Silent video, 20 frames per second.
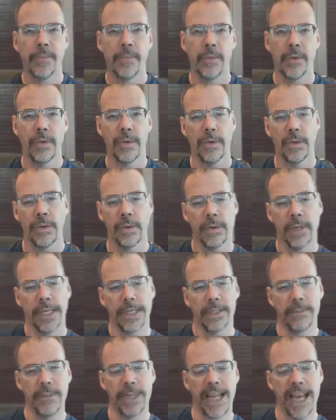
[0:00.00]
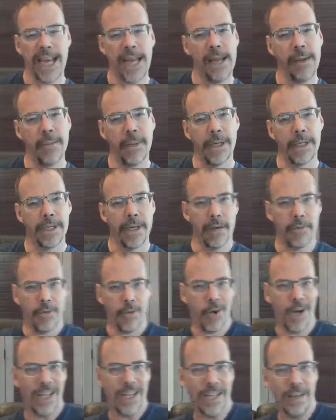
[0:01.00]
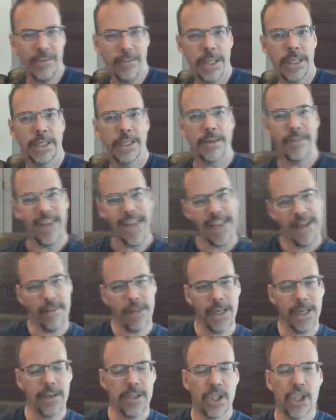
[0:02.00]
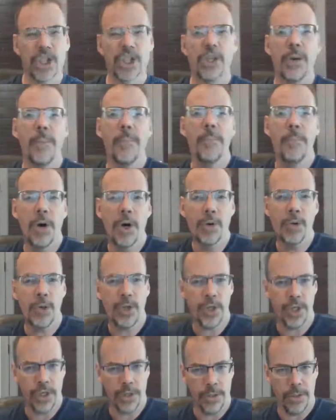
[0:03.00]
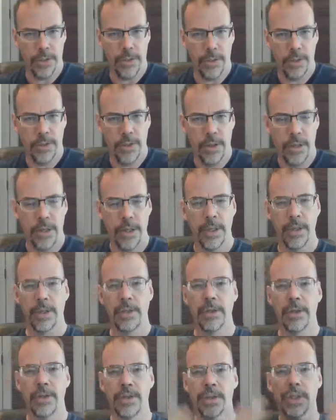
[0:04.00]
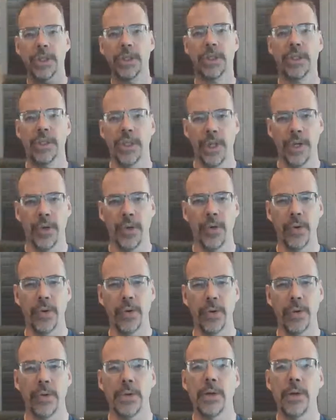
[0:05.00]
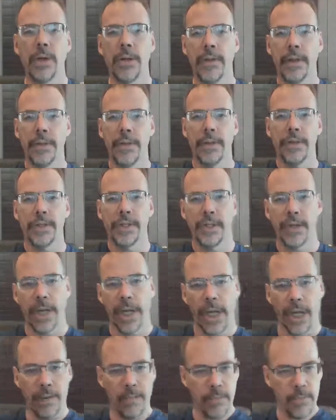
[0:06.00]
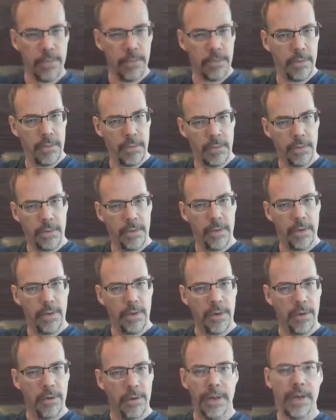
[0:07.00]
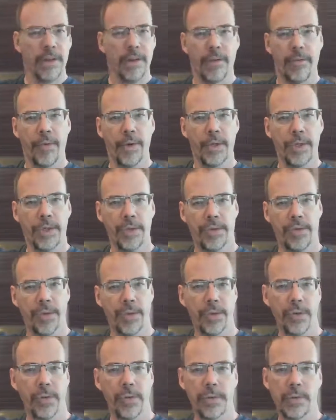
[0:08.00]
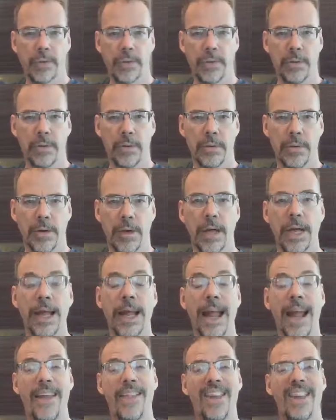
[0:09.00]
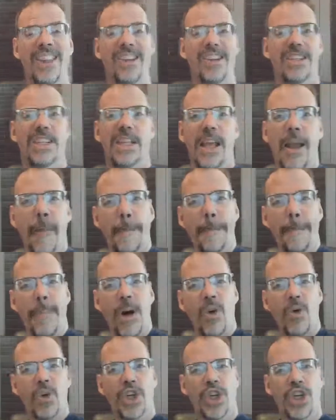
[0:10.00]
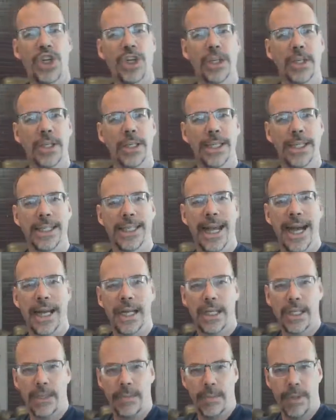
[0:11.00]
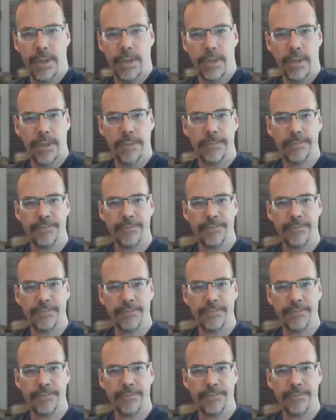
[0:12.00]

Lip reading: Or that's me. I hate myself. Or I love myself. It's this emotion. There's just you, and then there's your name, neither of which are true. And then there's the emotional attachment.